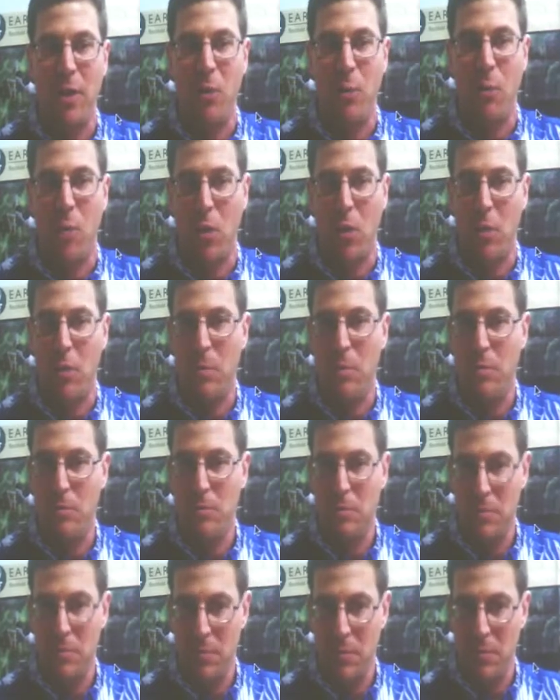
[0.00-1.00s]
were
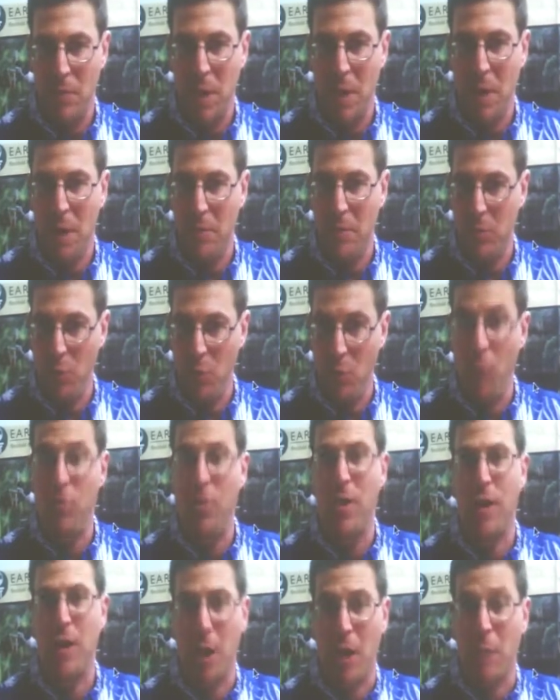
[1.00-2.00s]

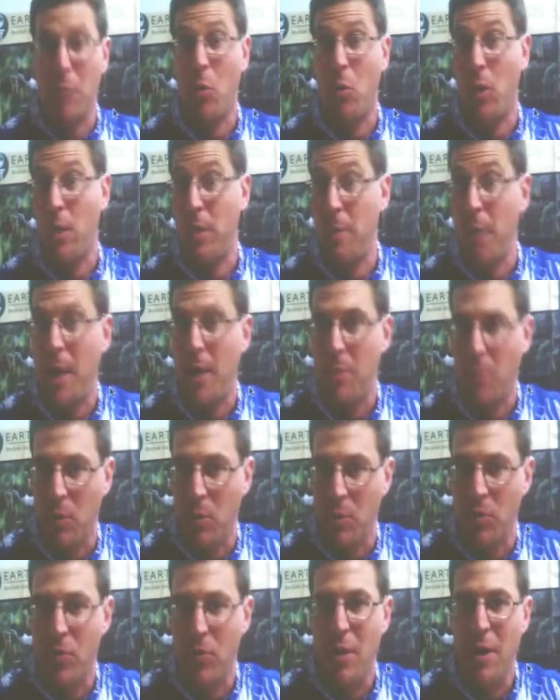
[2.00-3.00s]
using it on marine
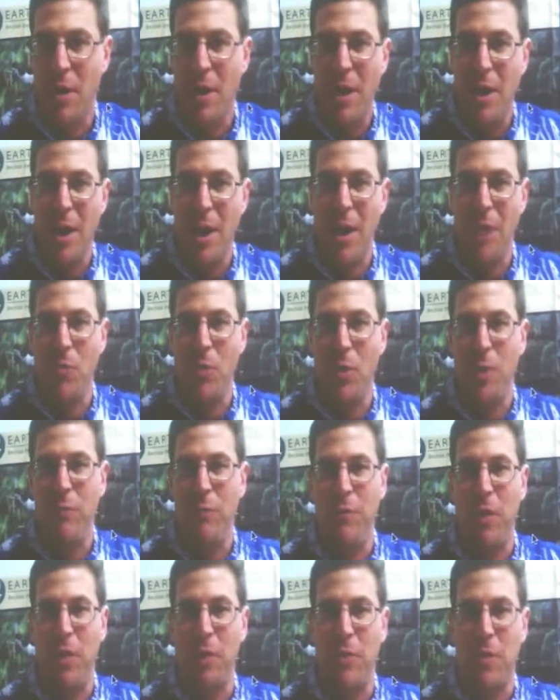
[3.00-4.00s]
mammals. And
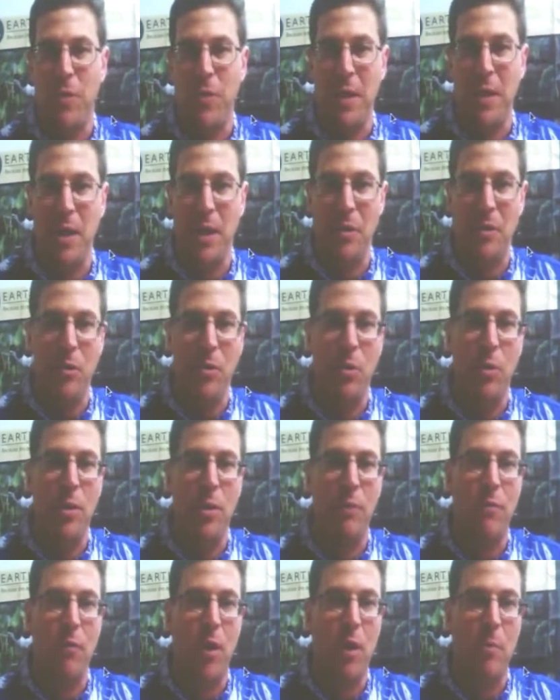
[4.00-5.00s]
we felt that they needed to do an
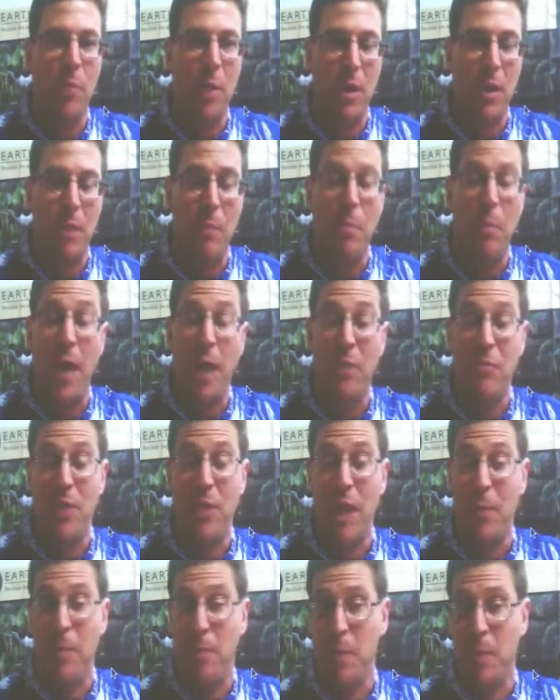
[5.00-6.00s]
environmental impact
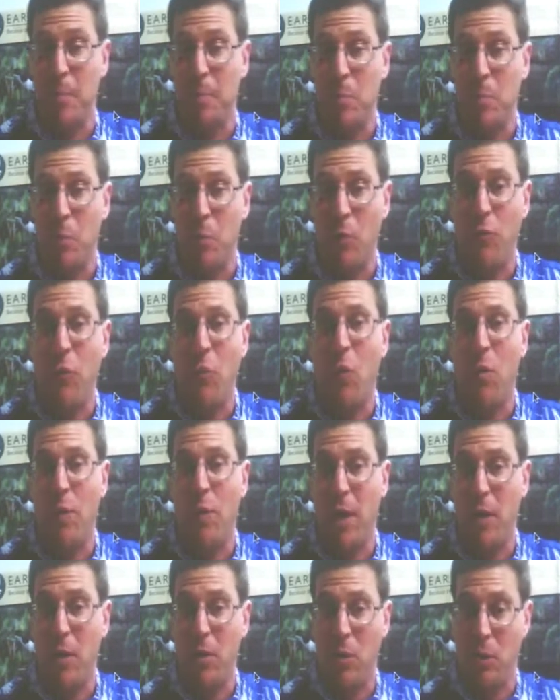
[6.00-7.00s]
statement before
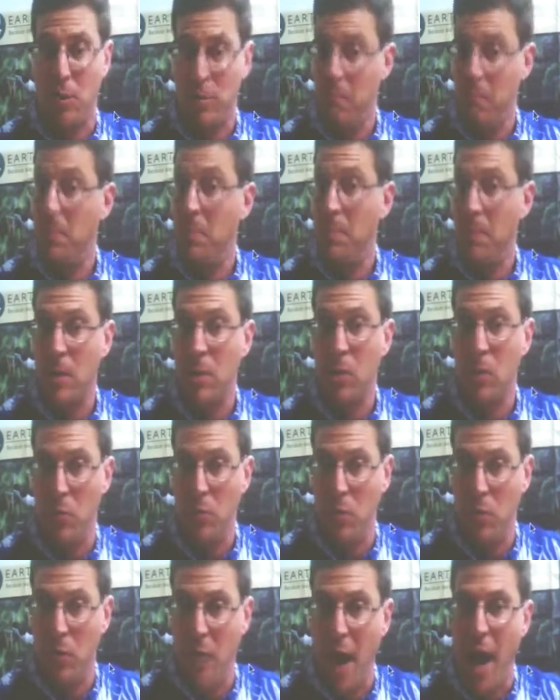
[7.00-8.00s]
they
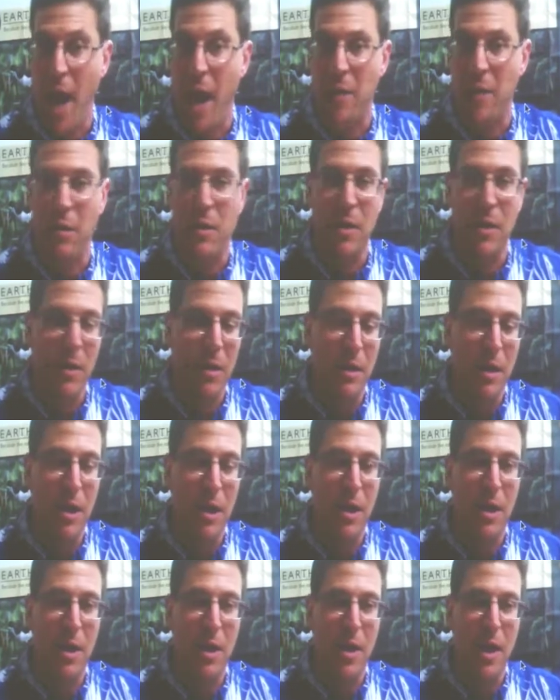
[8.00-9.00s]
could do that.
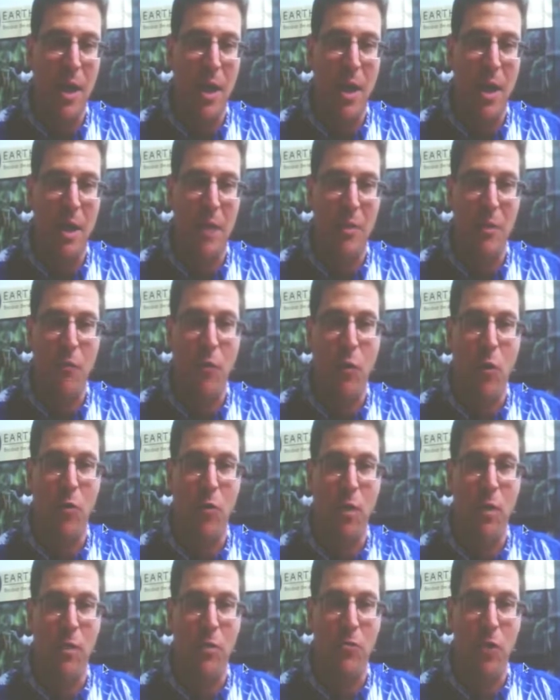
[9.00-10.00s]
And
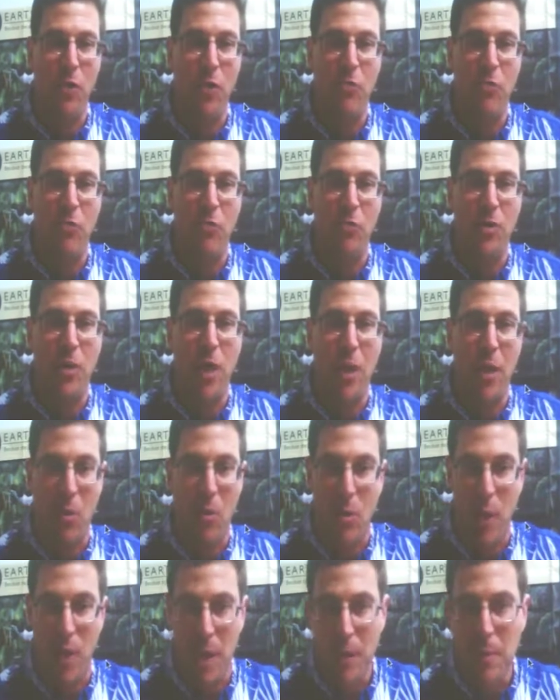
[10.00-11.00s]
unfortunately, the judge did not
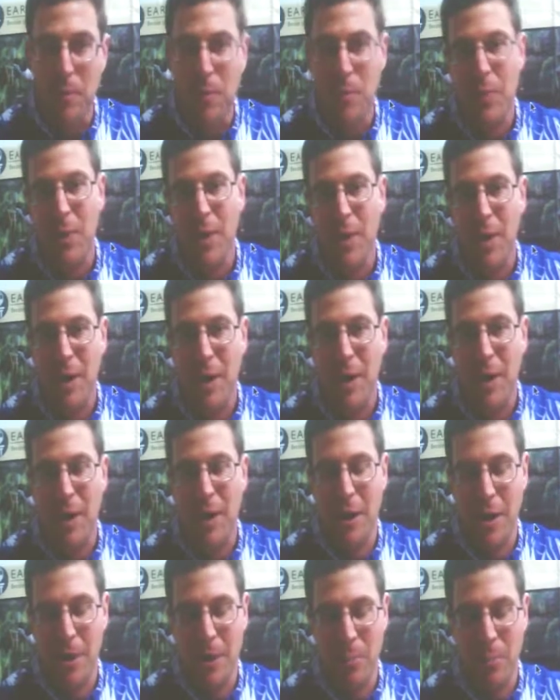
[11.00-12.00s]
agree.
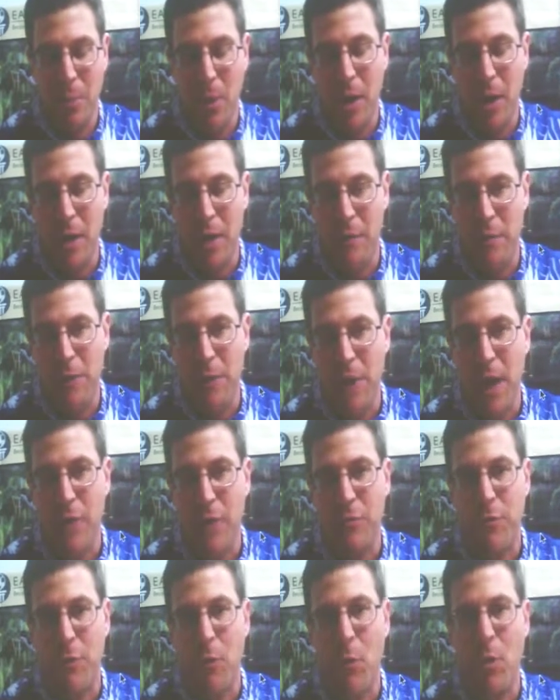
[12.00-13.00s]
But
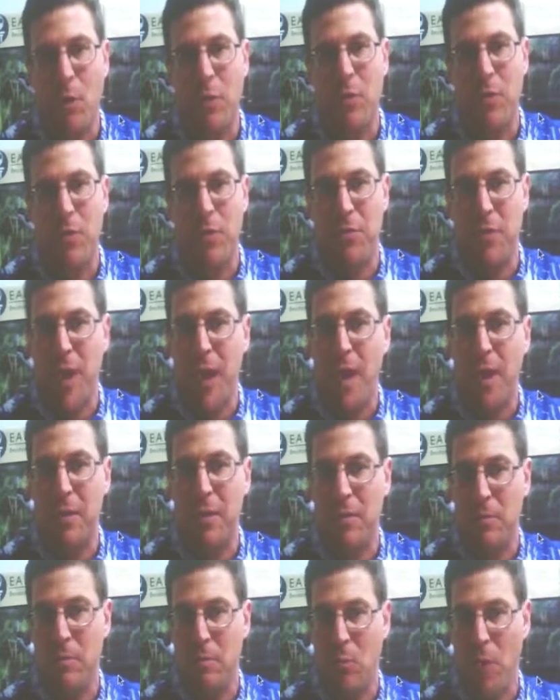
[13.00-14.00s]
fast forward to the
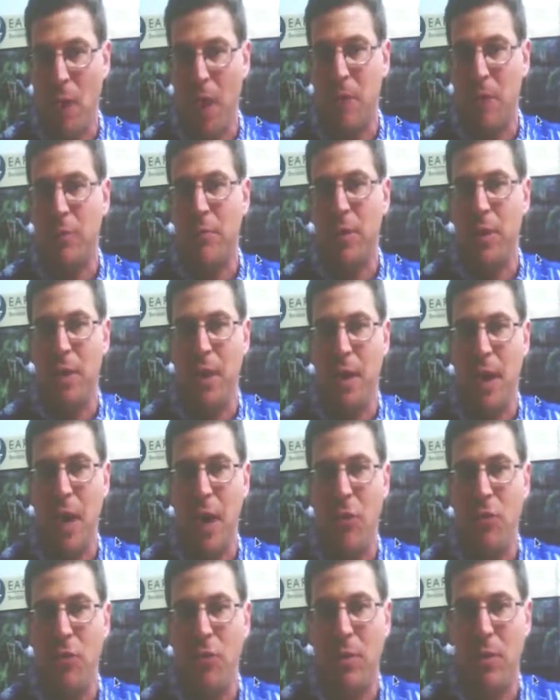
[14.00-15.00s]
second round of
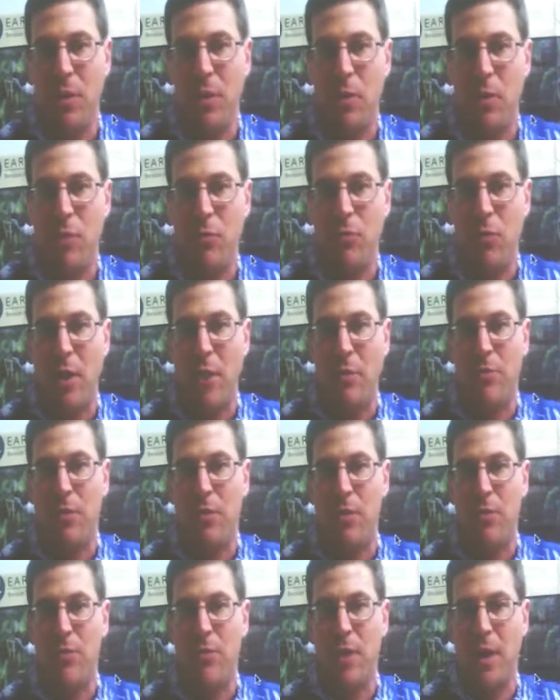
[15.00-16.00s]
litigation that
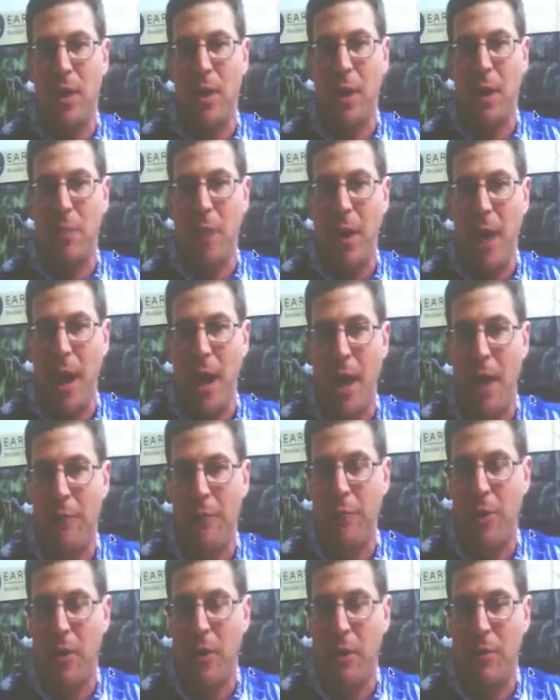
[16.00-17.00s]
Earthjustice did on
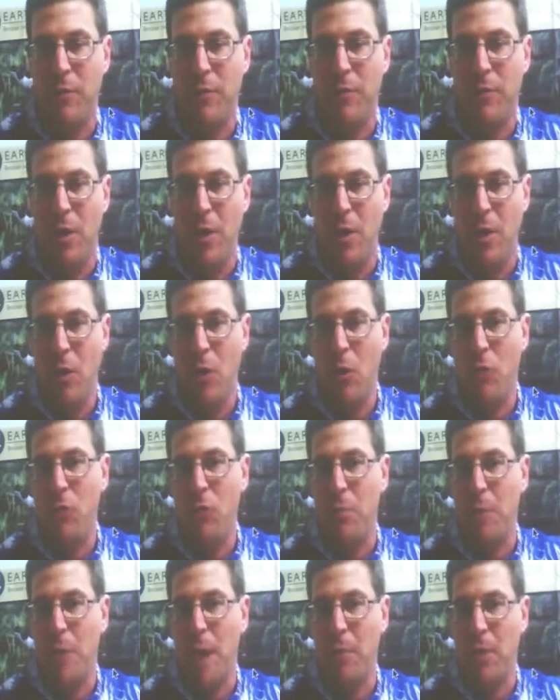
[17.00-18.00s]
behalf of
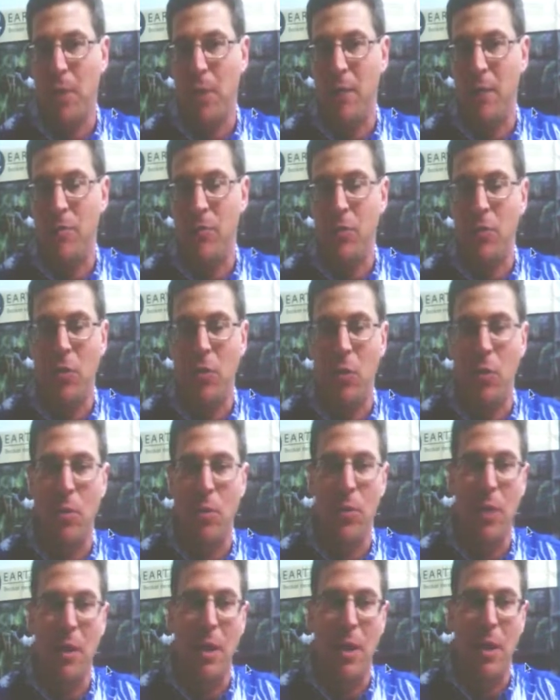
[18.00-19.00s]
Ocean Mammal
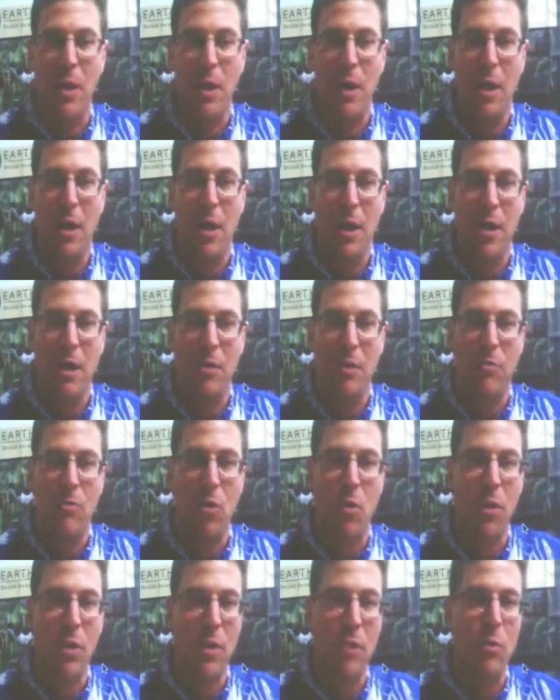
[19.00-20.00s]
Institute,
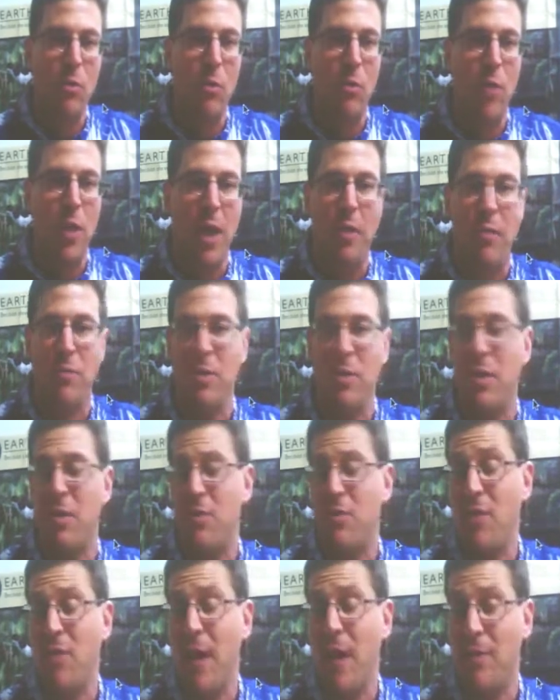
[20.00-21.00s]
starting in
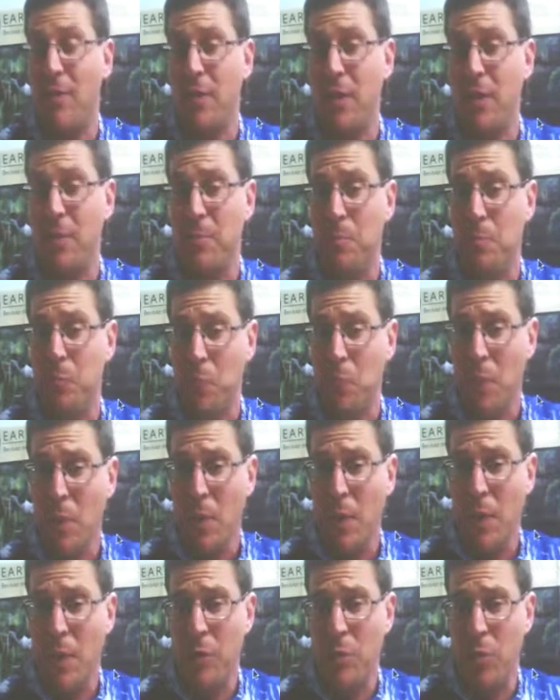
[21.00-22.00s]
2007
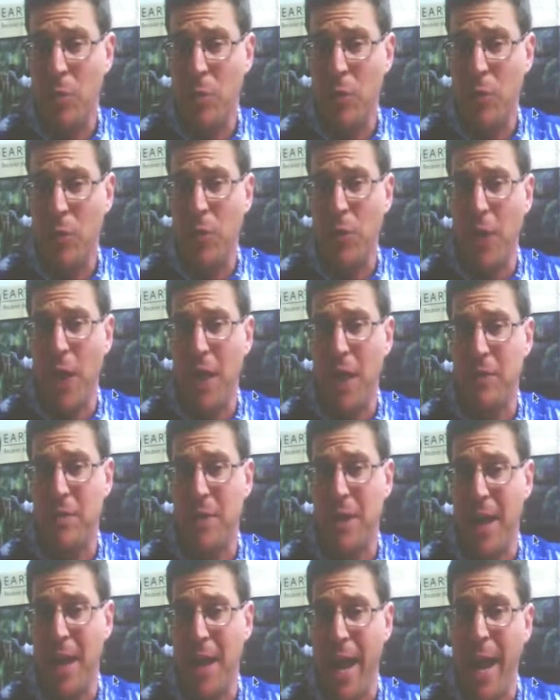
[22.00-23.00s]
and through
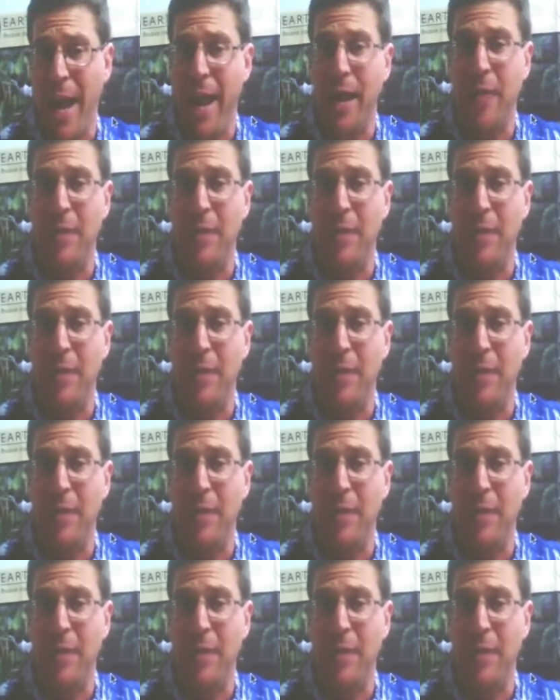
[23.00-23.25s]
2008,